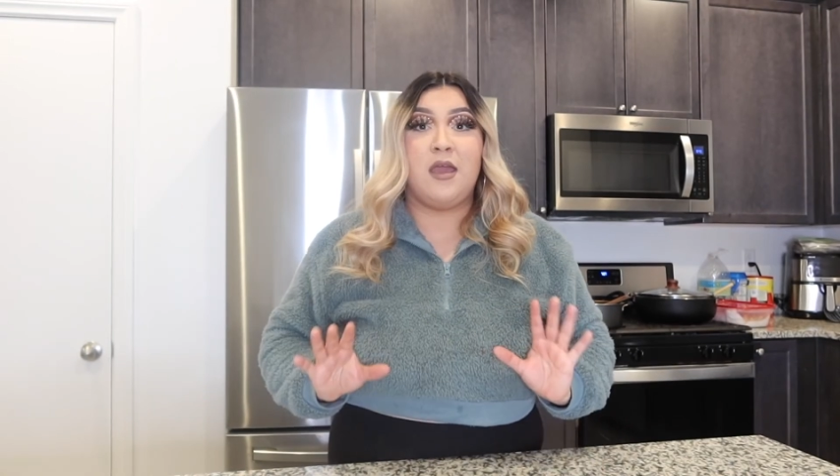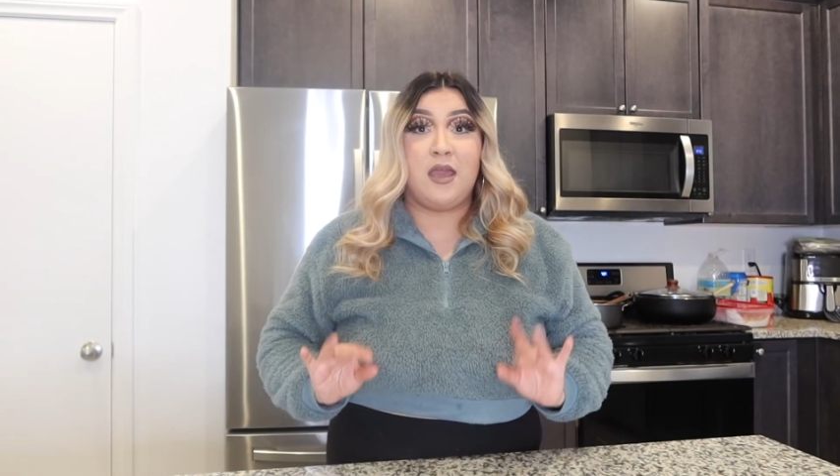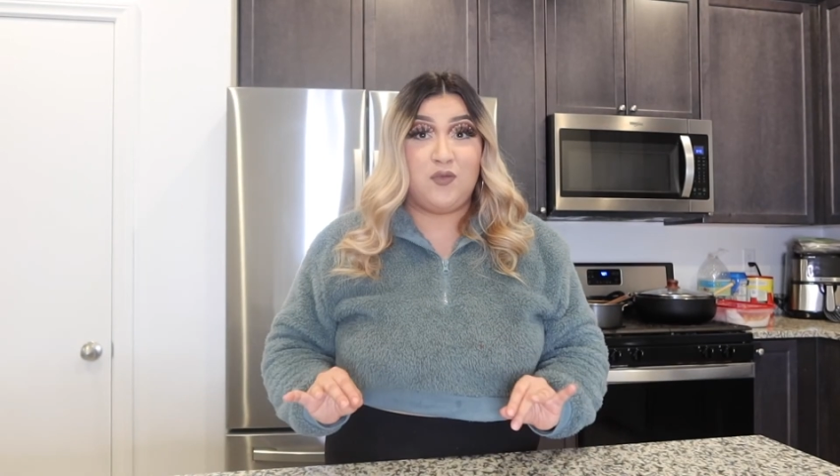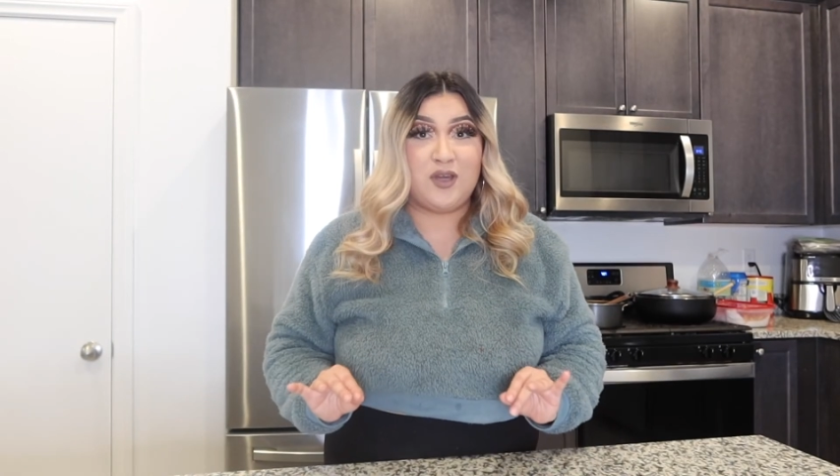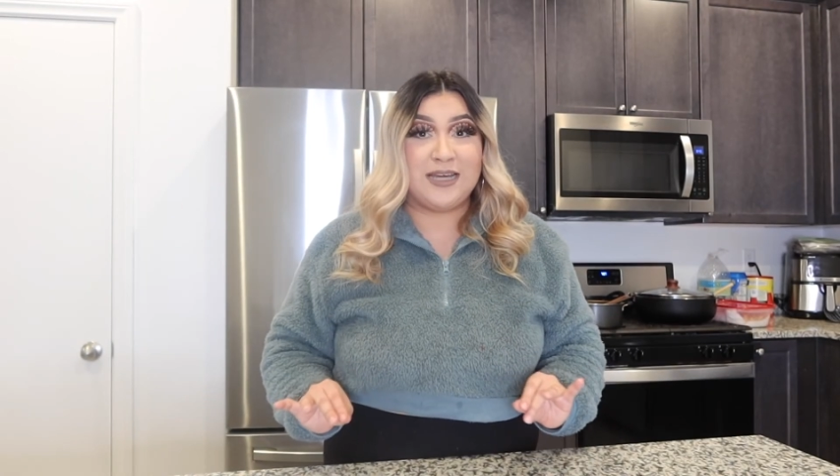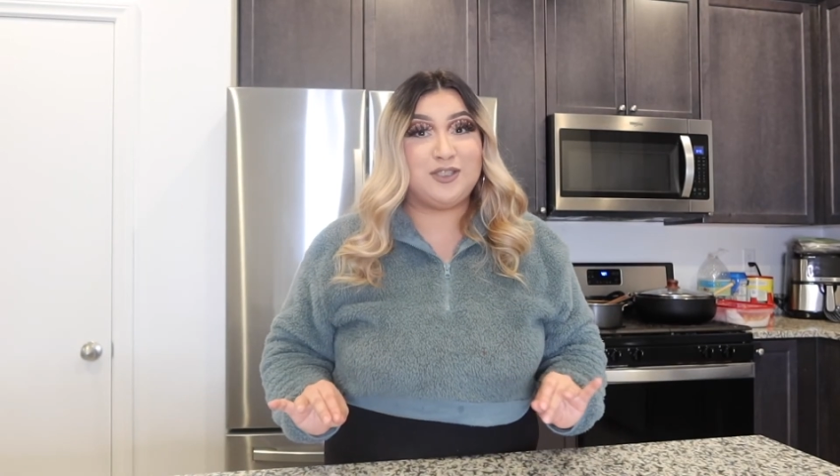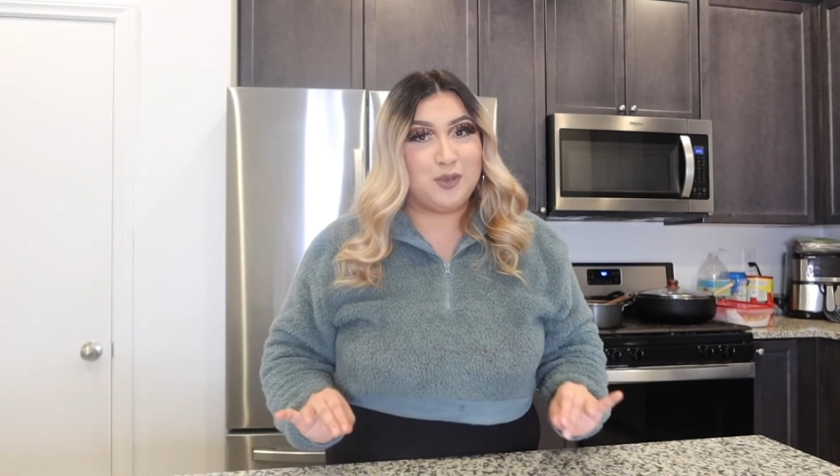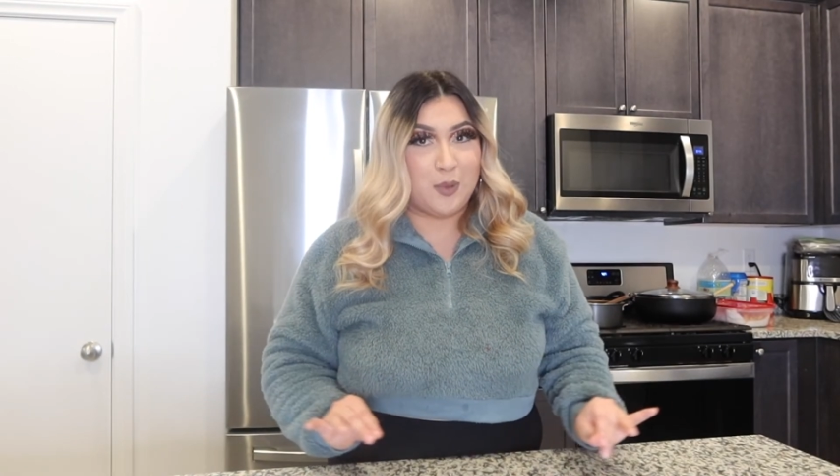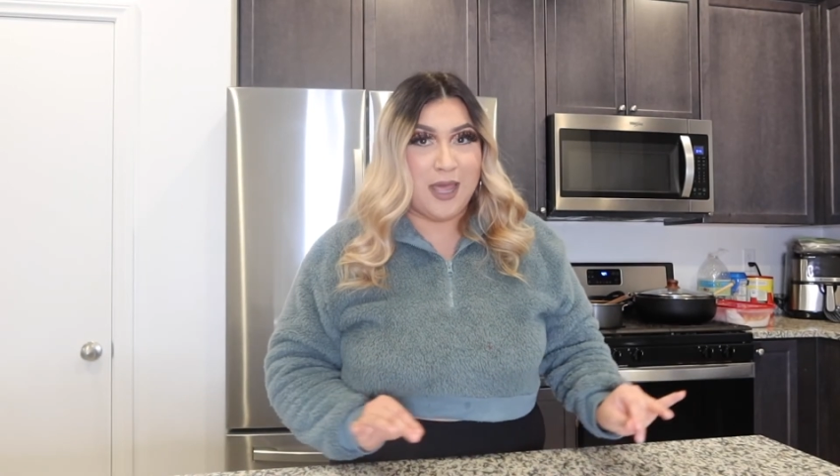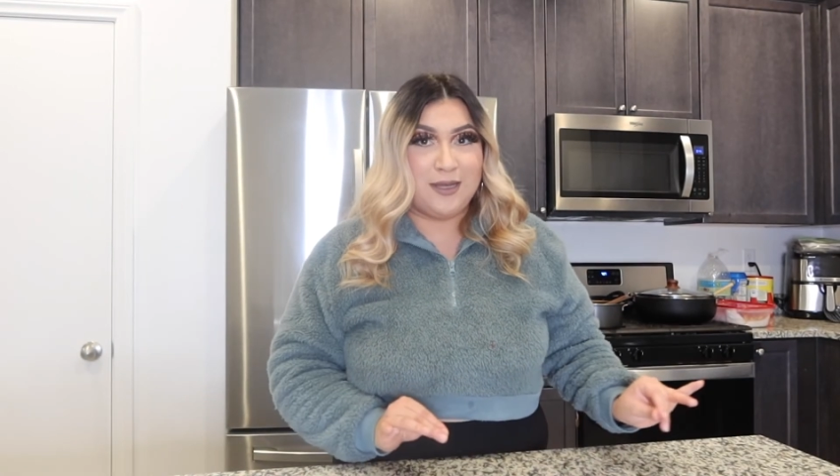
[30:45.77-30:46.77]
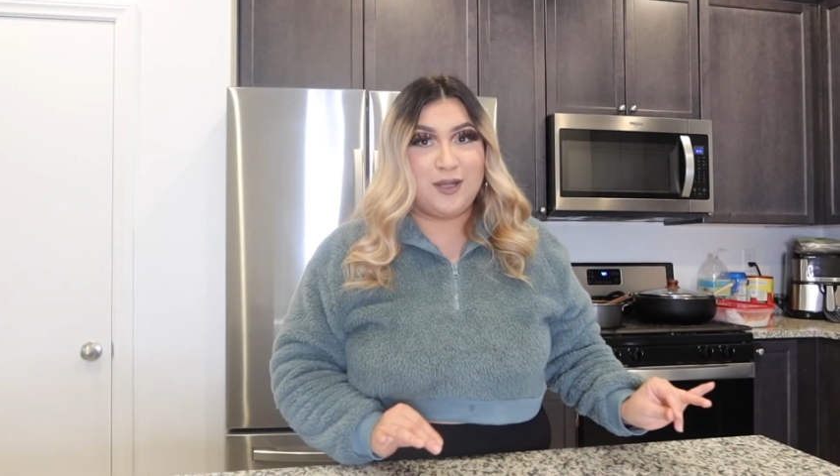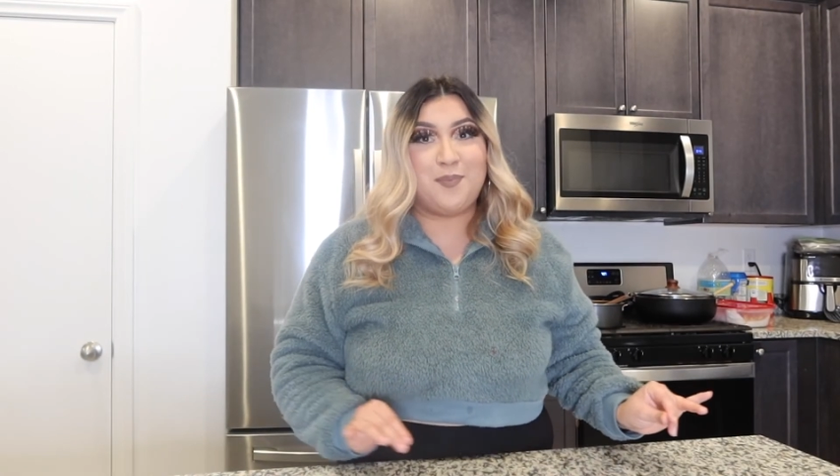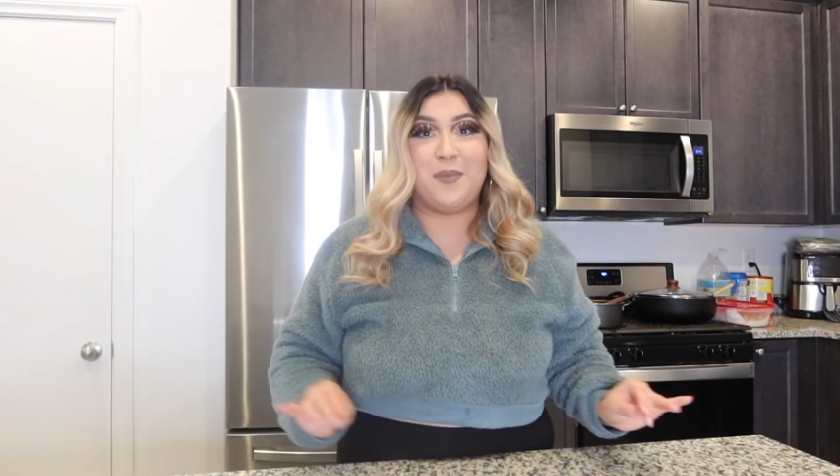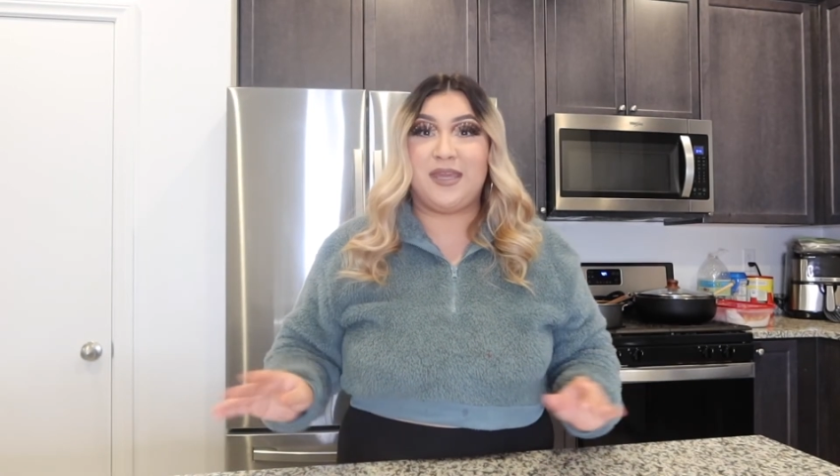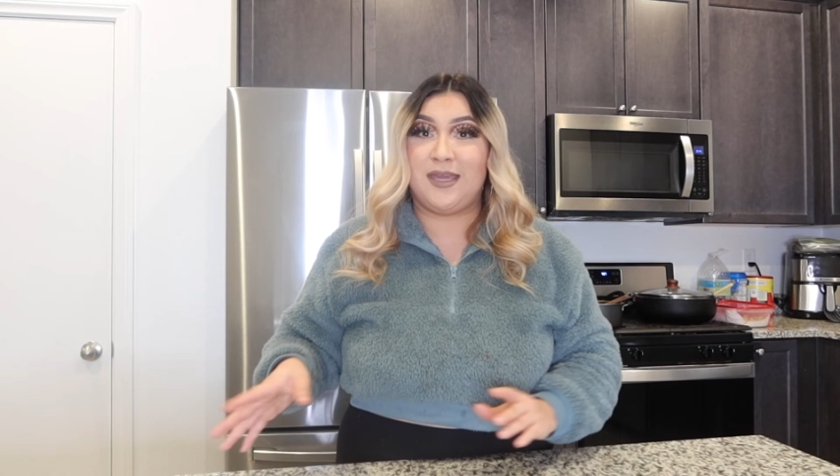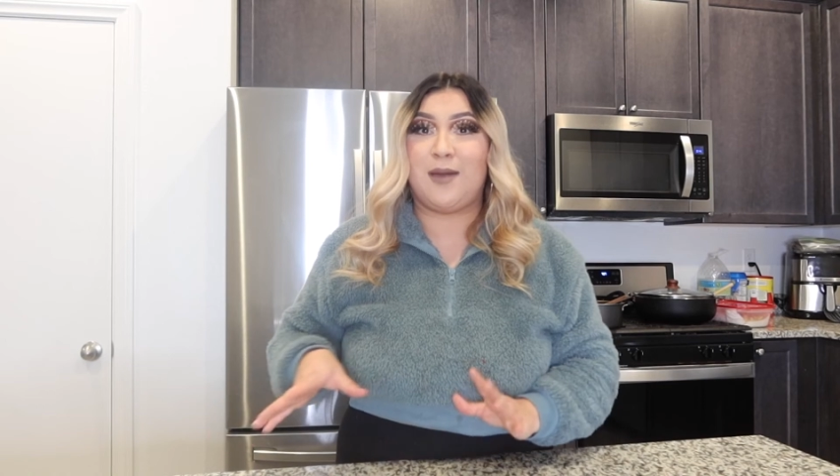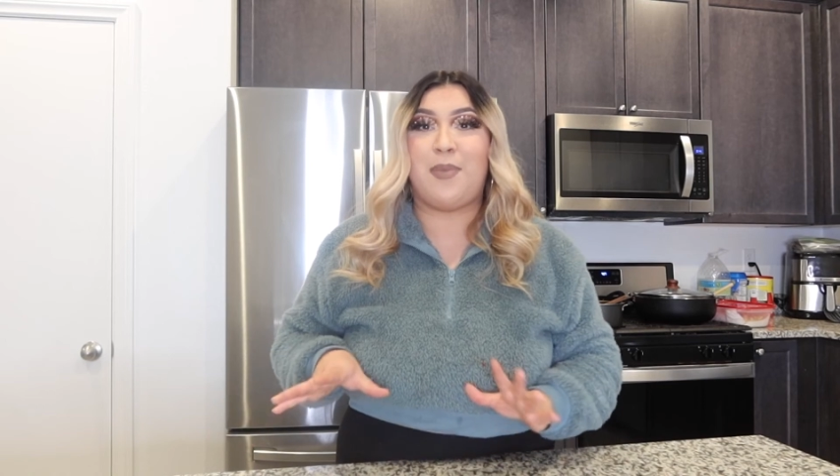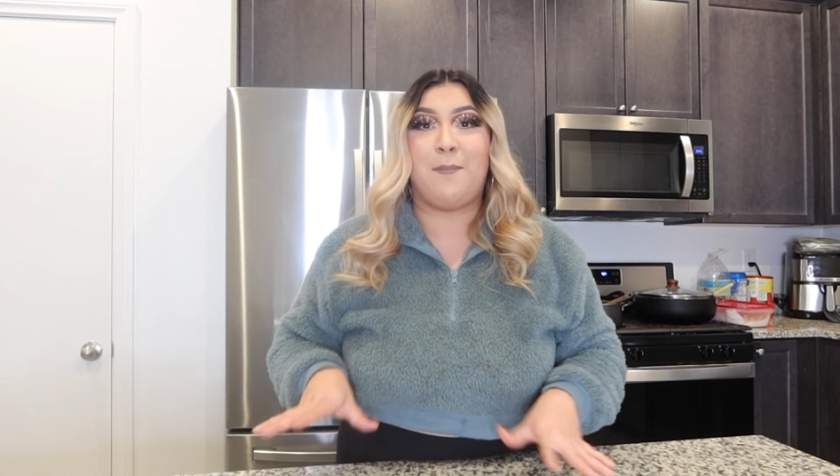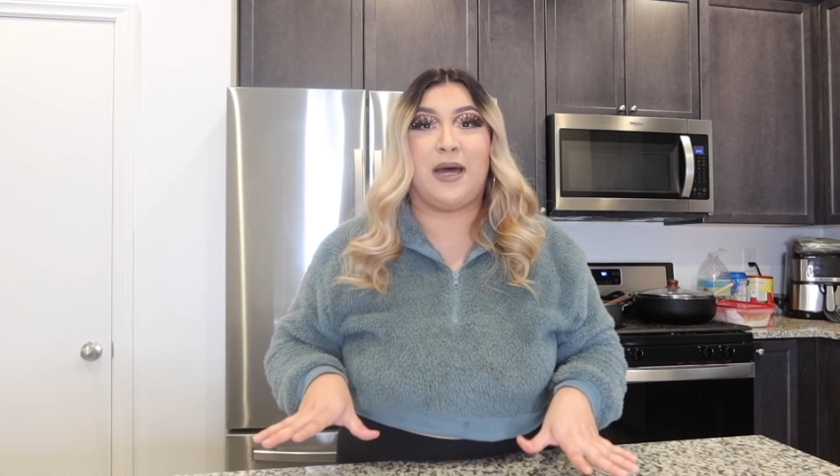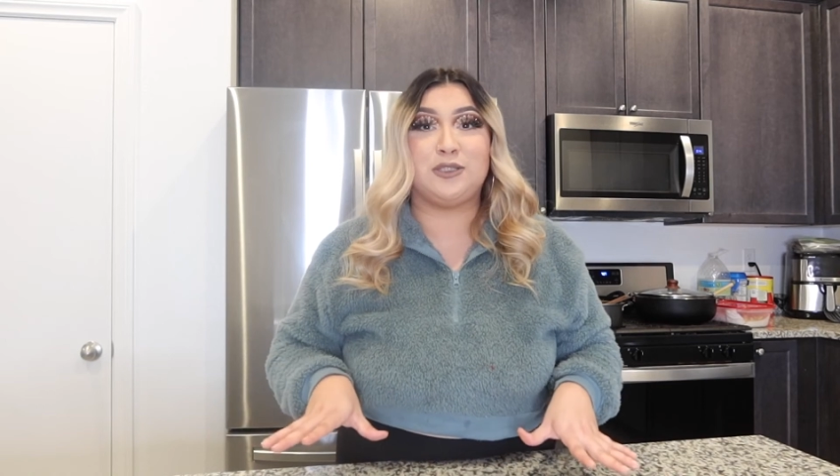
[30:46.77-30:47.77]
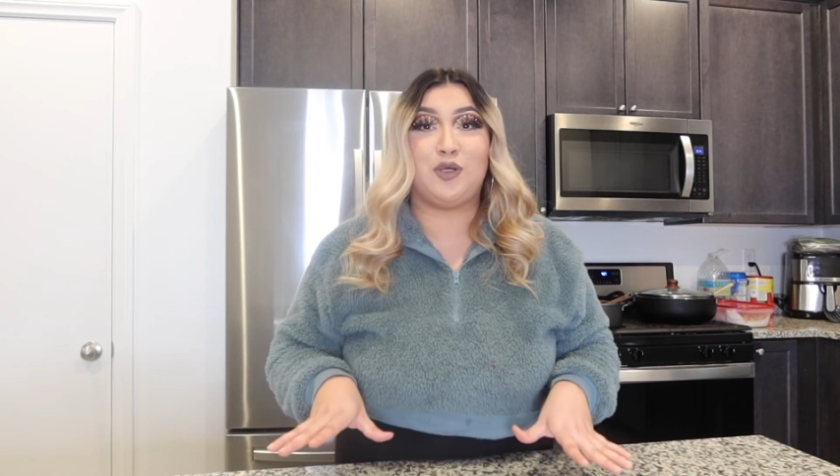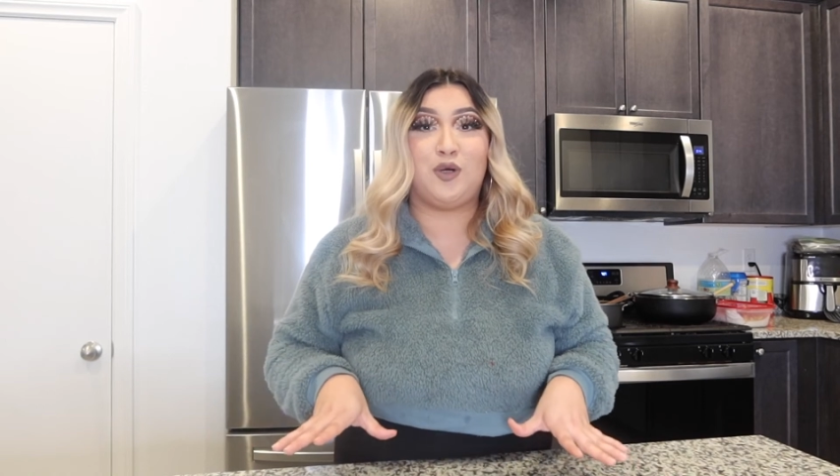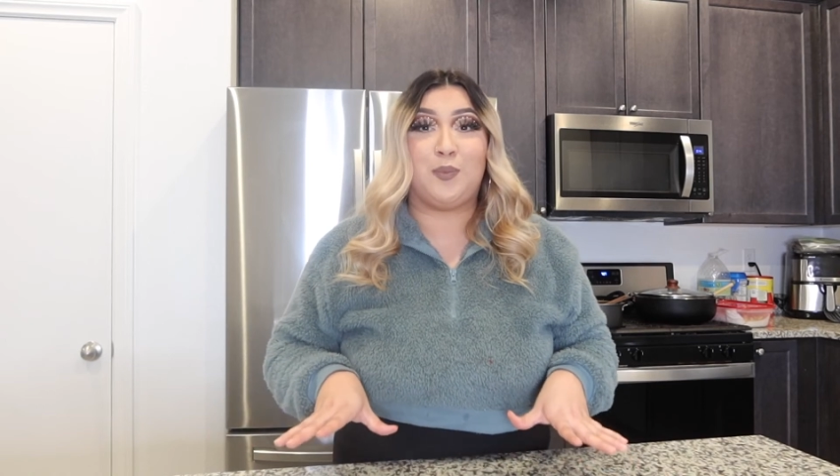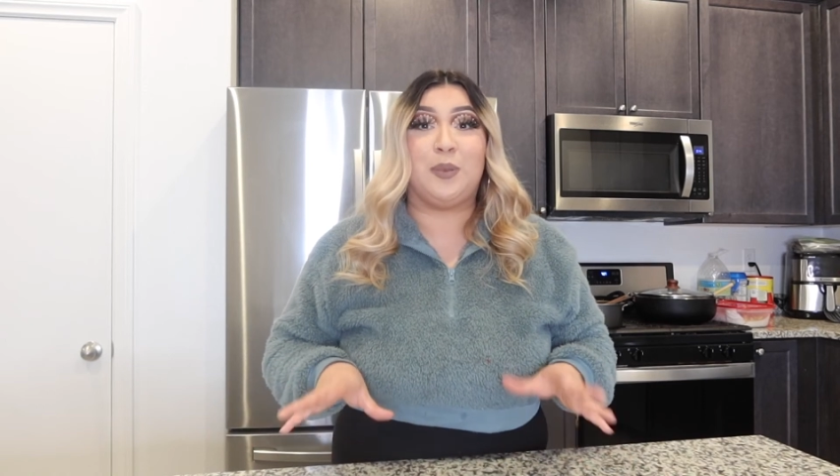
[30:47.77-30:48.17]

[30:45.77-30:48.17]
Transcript: If you guys do end up making a pambazo,